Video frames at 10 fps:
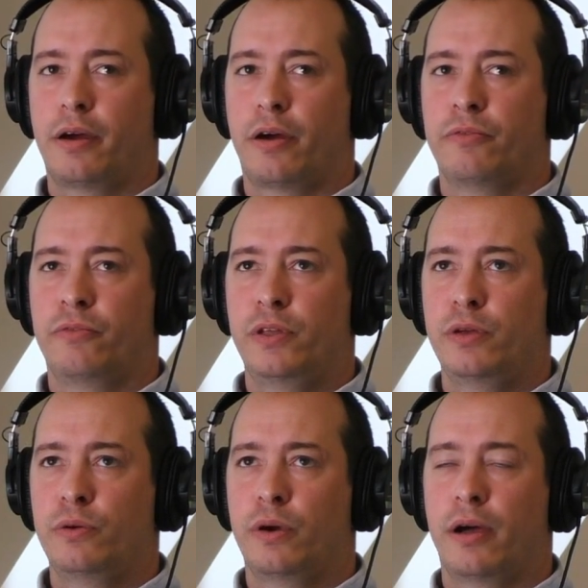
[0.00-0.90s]
are
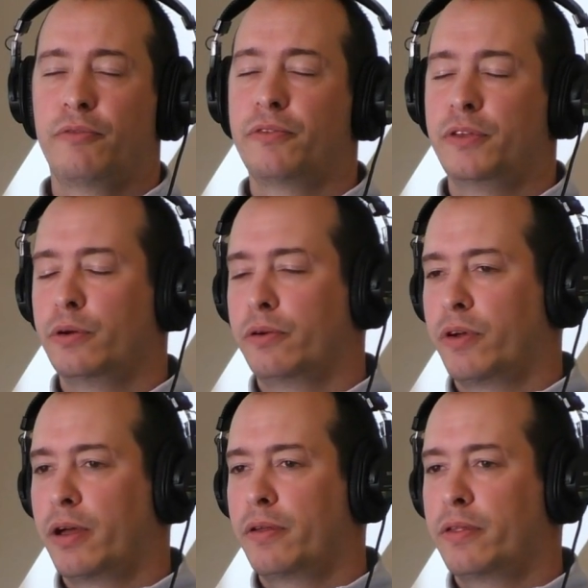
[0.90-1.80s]
of the view
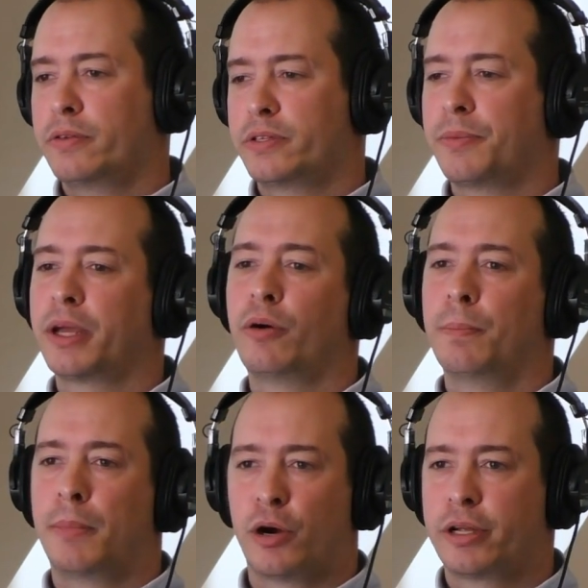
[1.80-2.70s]
of something called
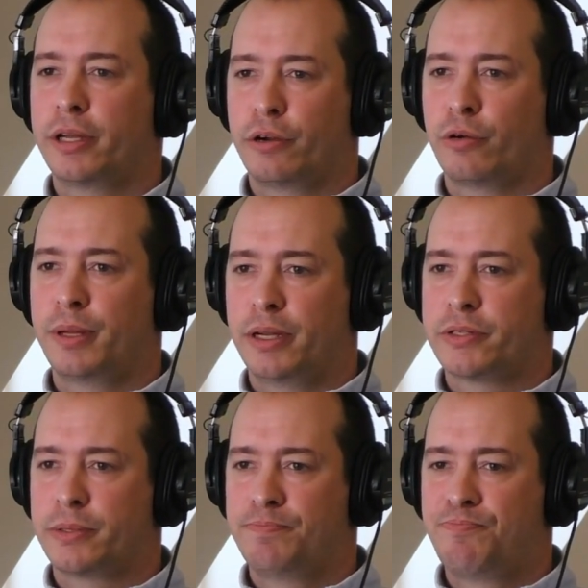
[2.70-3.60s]
market
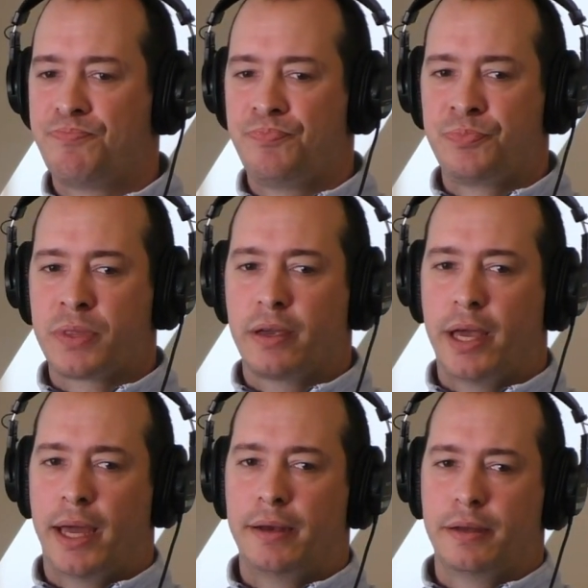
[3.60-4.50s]
urbanism.
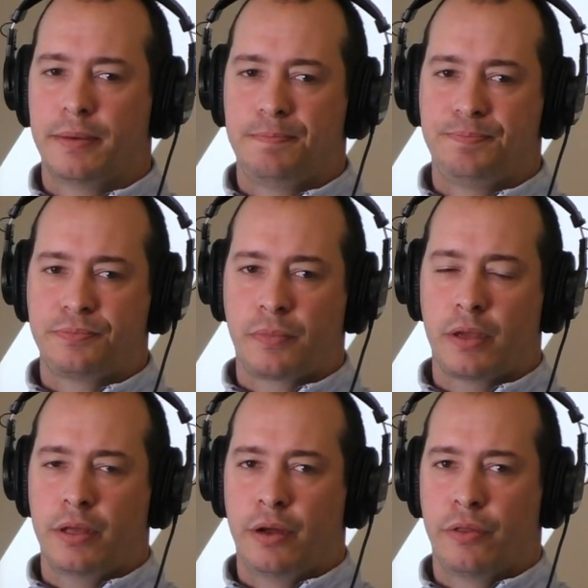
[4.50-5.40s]
And,
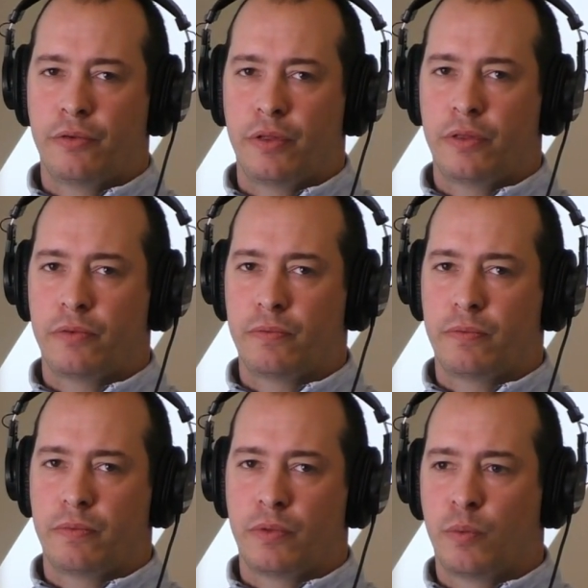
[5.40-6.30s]
you know,
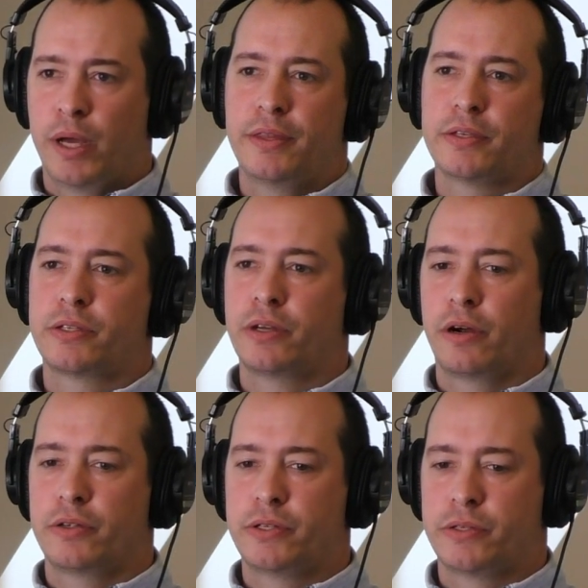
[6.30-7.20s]
the way this
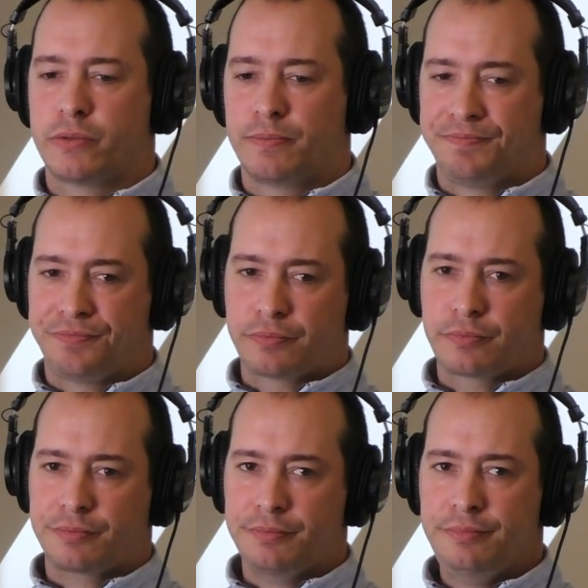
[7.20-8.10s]
starts is
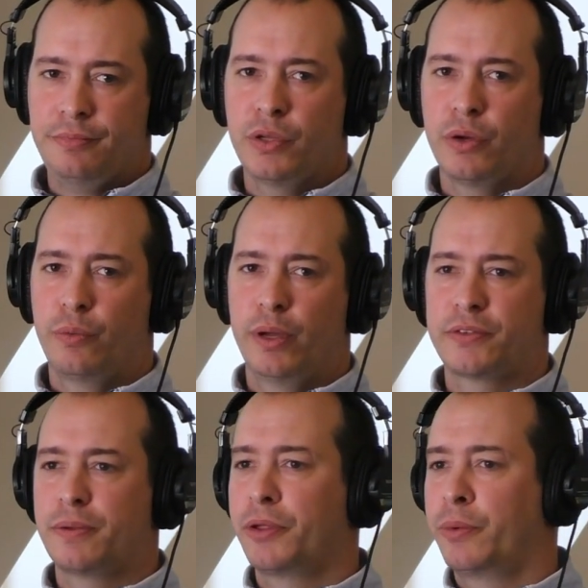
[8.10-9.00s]
we have
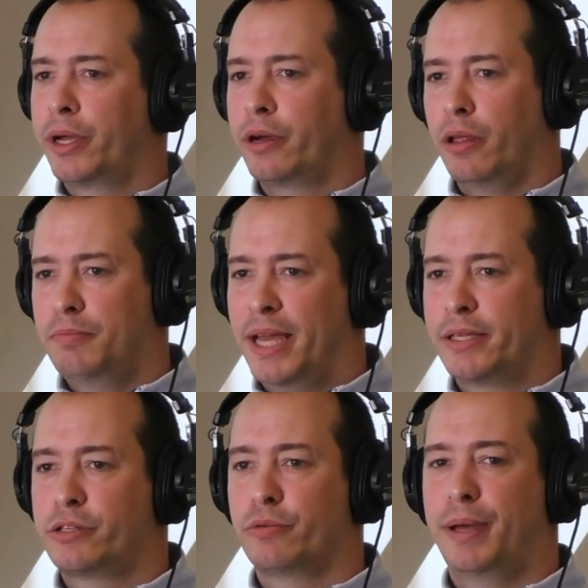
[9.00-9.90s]
something we call a
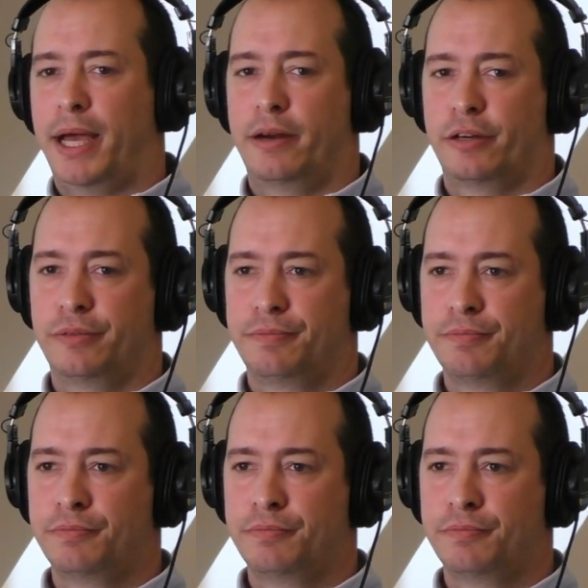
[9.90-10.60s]
master pattern,